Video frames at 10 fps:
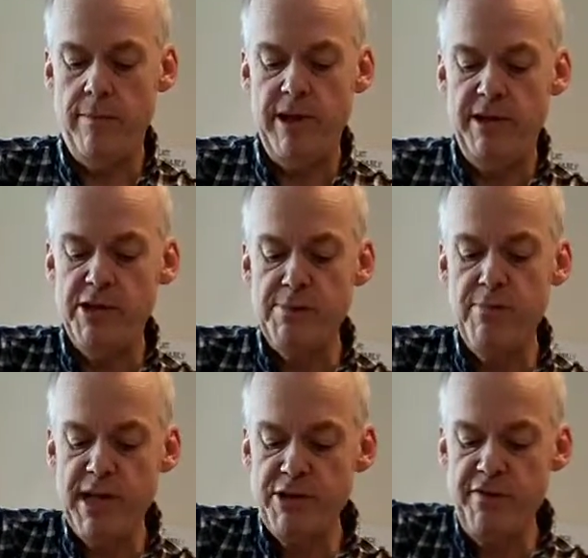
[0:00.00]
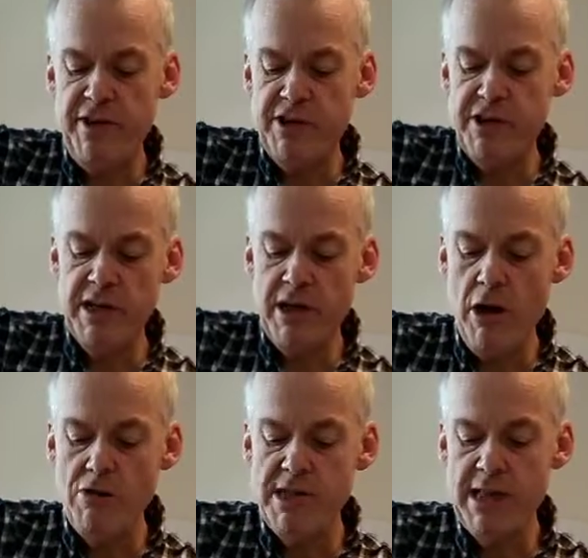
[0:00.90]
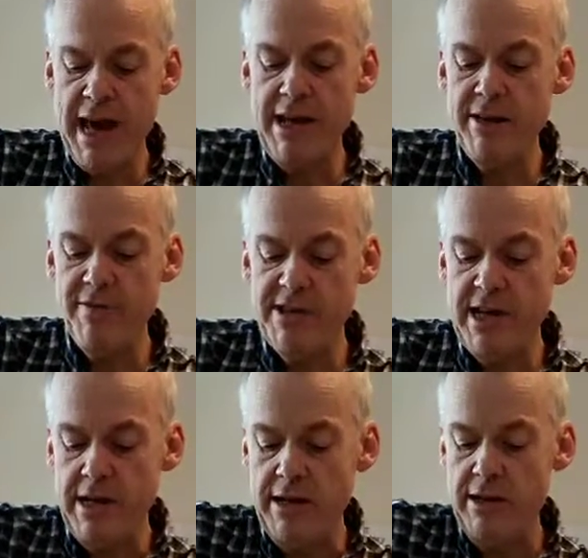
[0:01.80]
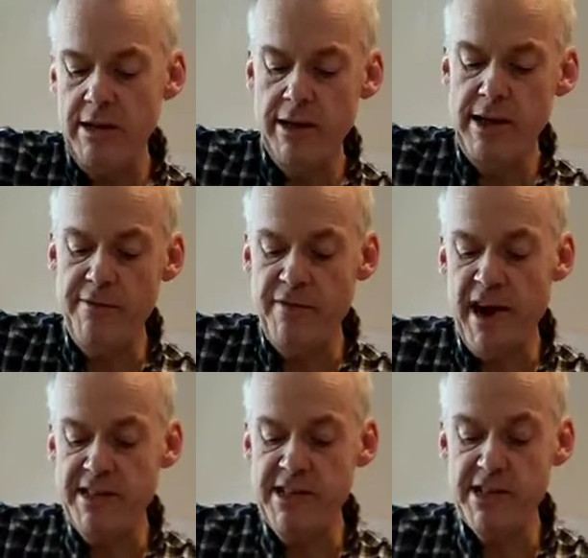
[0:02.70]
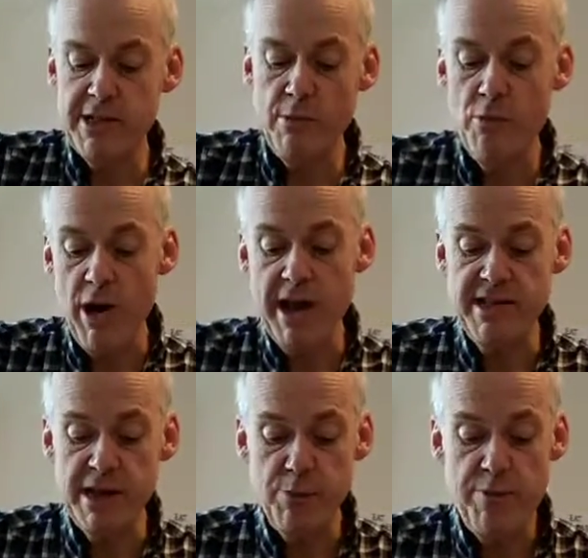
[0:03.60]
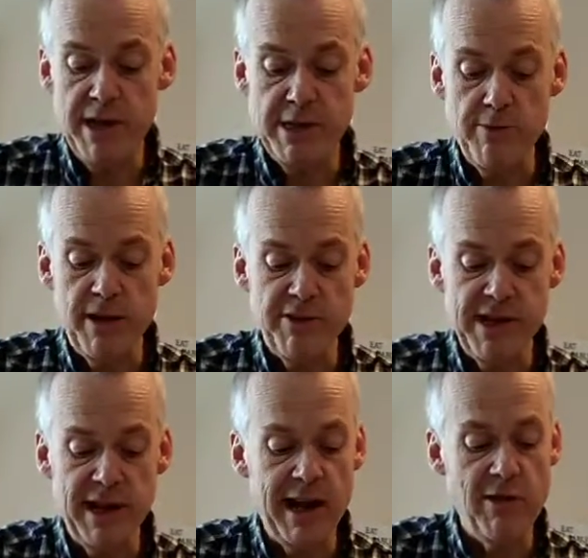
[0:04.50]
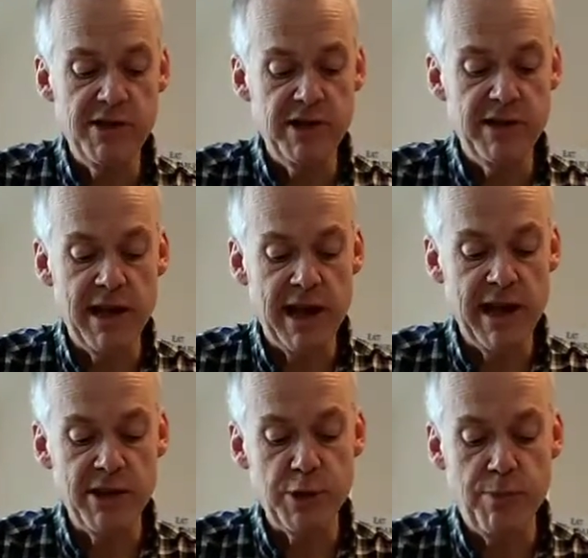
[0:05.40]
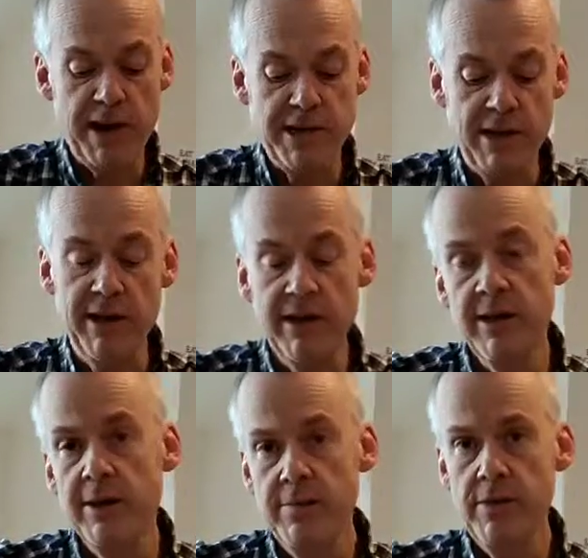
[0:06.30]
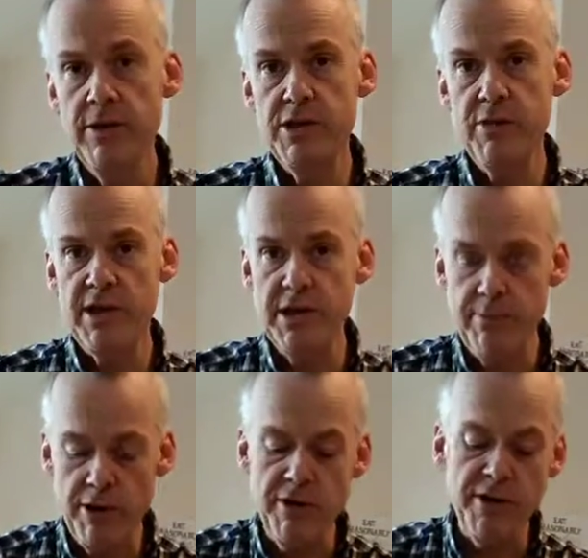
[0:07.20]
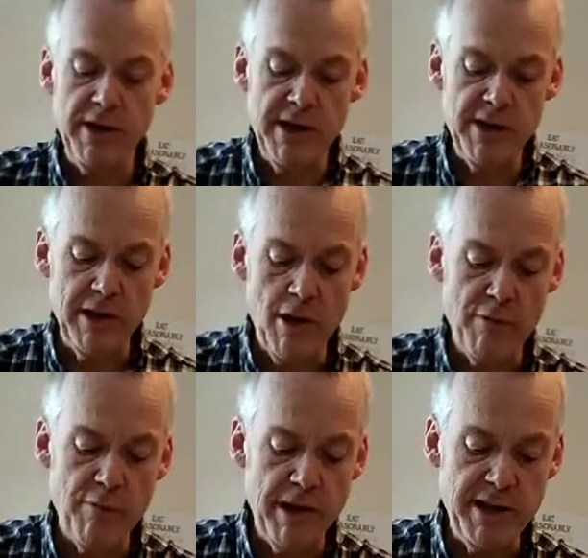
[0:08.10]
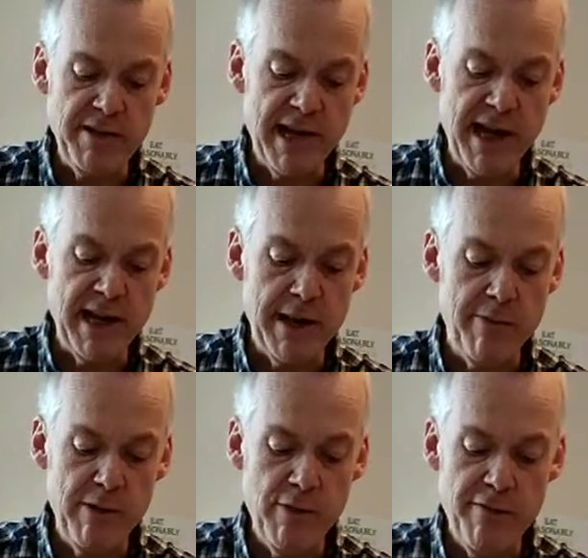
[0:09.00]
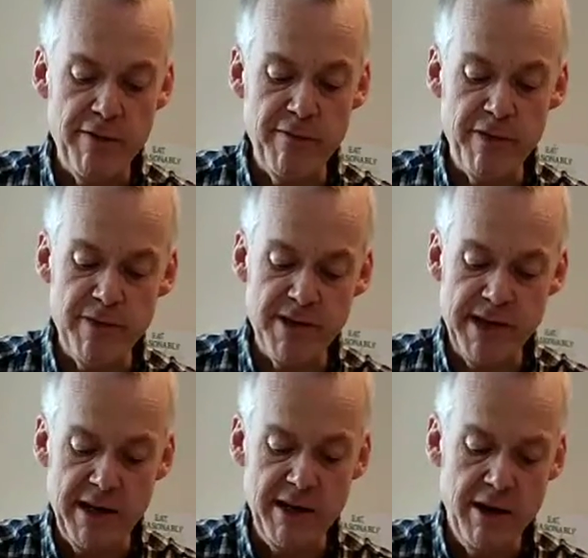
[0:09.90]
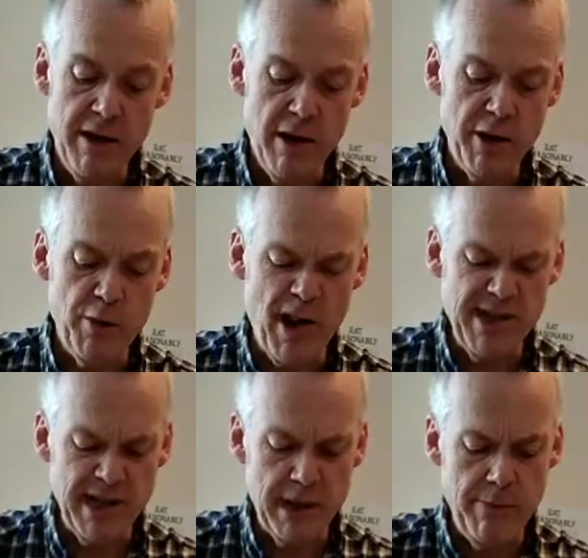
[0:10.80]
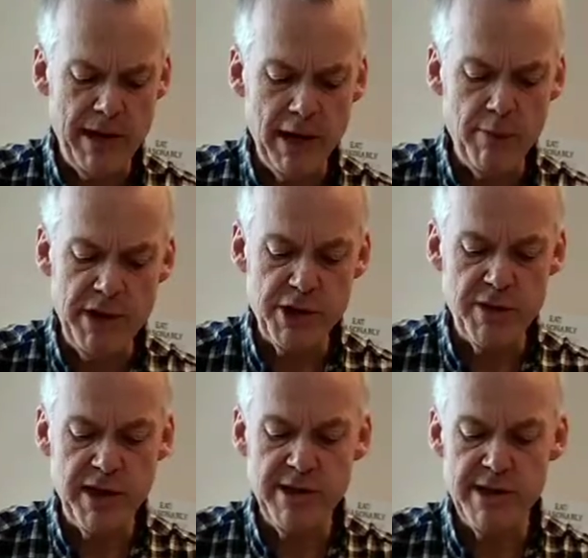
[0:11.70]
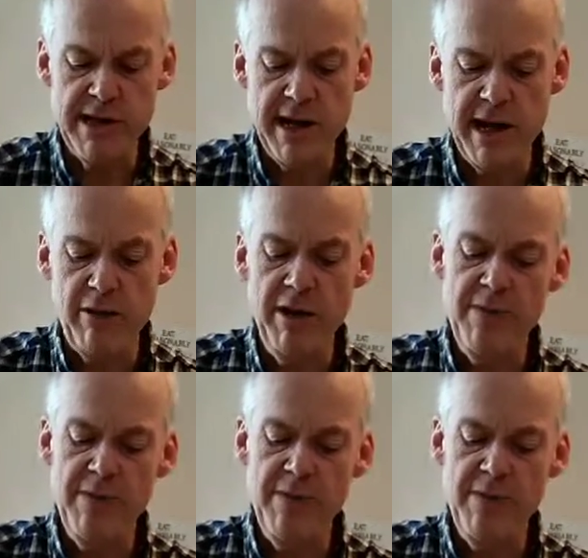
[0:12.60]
it doesn't matter if it doesn't go to the end of the tin. In fact, in some ways it's better because it allows you to then get a spatula to actually put underneath the loaf when you take it and remove it from the tin. Otherwise it can be a little bit tricky to take out.